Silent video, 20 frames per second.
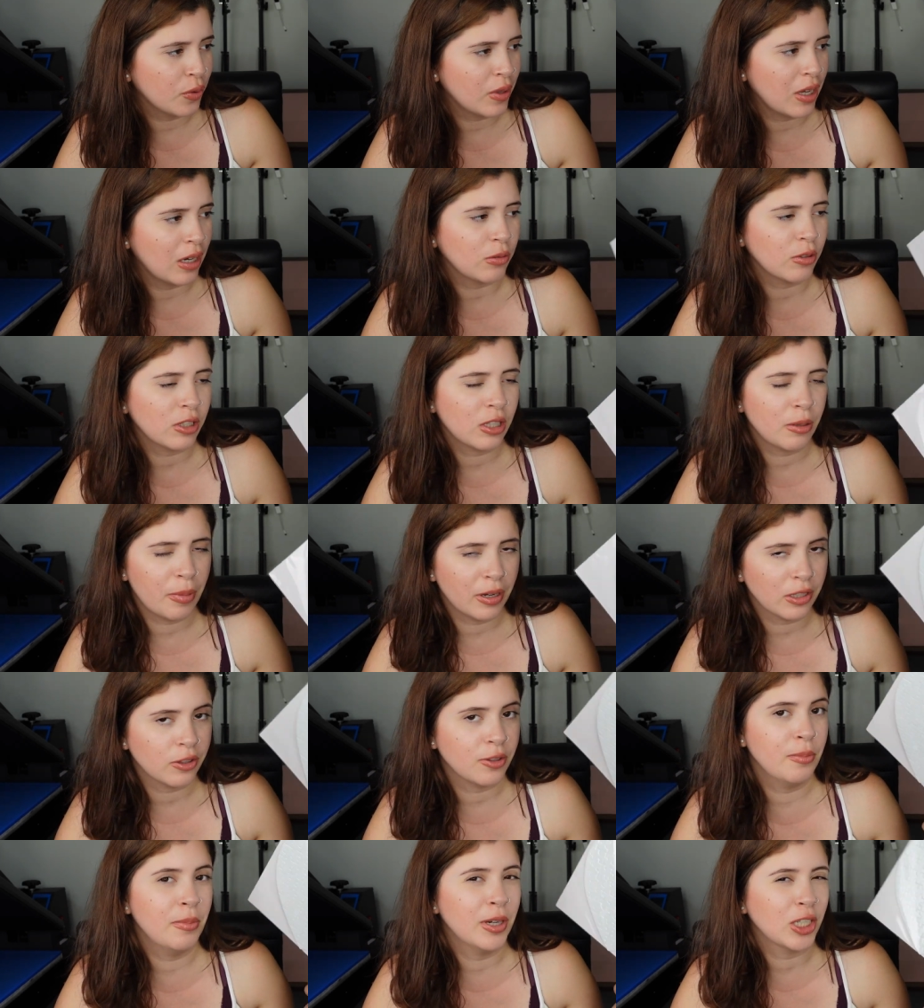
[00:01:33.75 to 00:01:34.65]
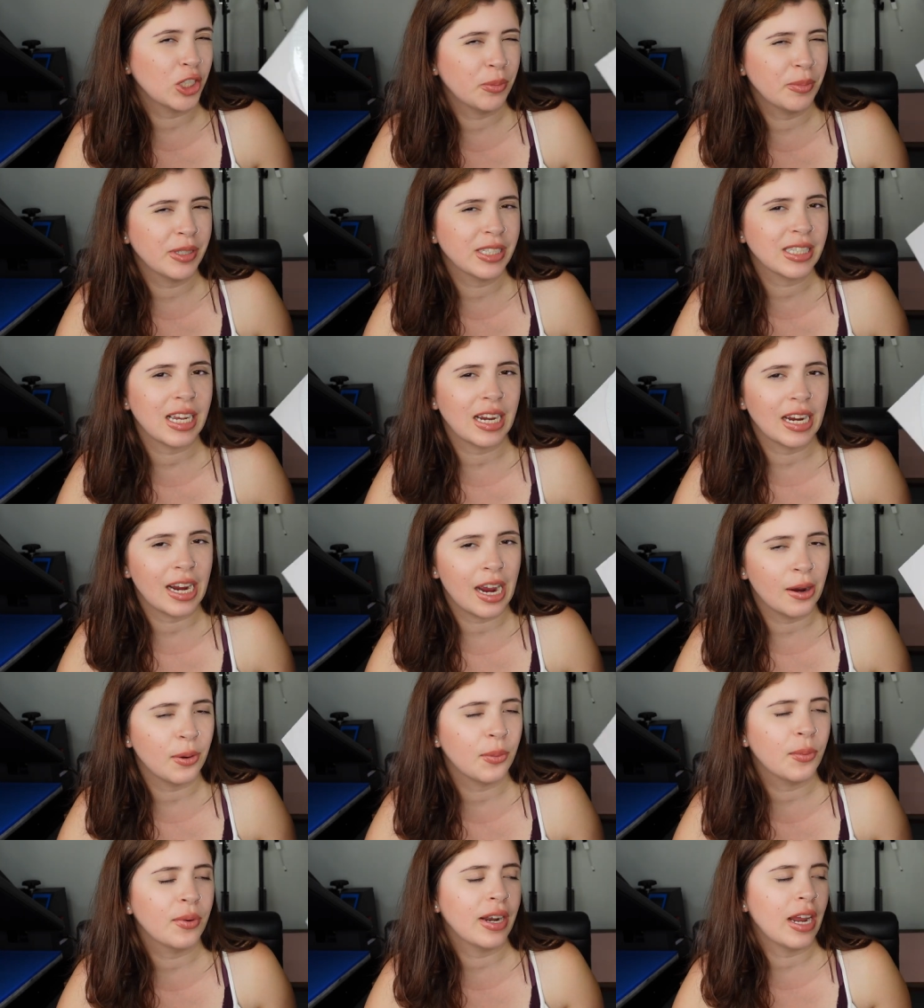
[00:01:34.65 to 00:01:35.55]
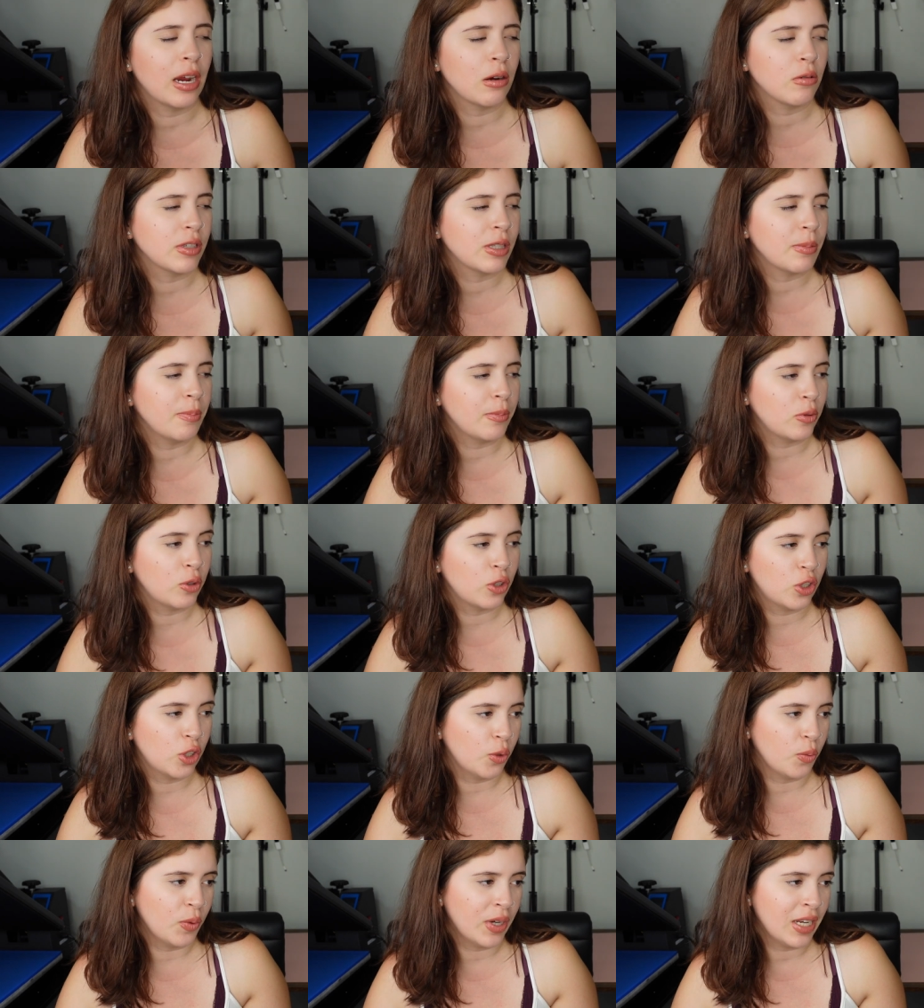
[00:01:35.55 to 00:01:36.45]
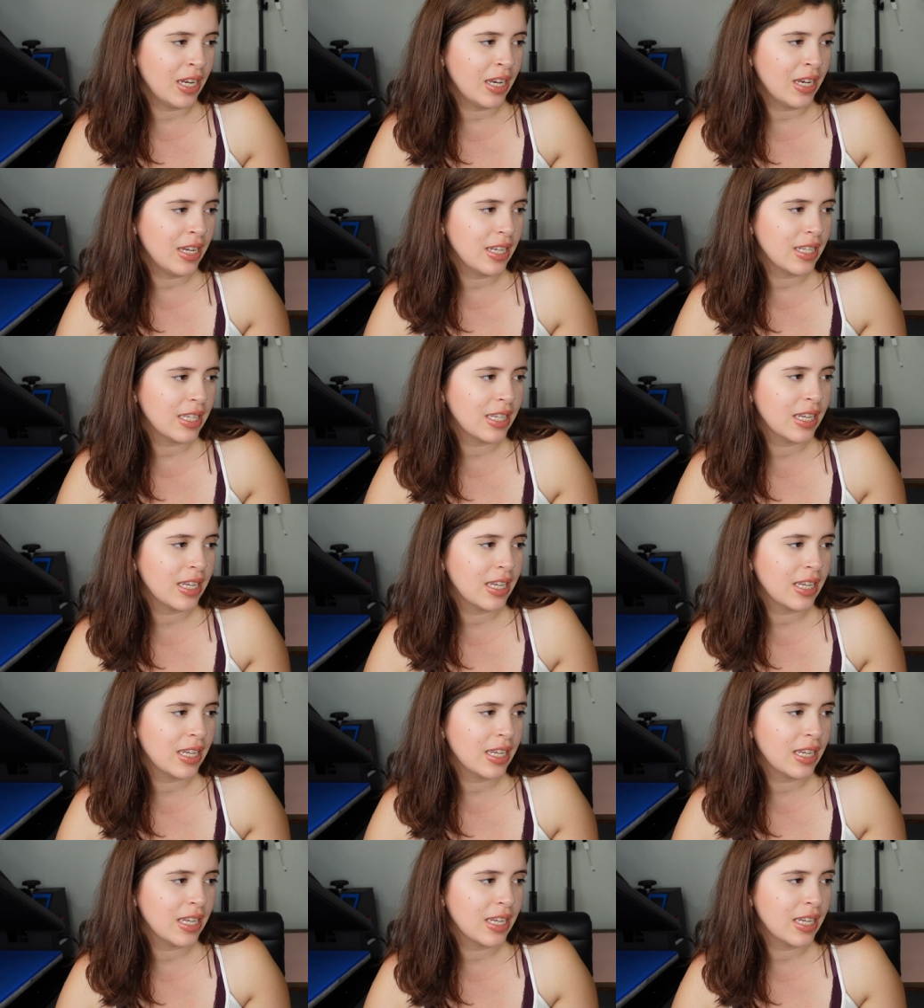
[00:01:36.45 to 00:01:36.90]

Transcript: That was about the measurements I got when I was doing it.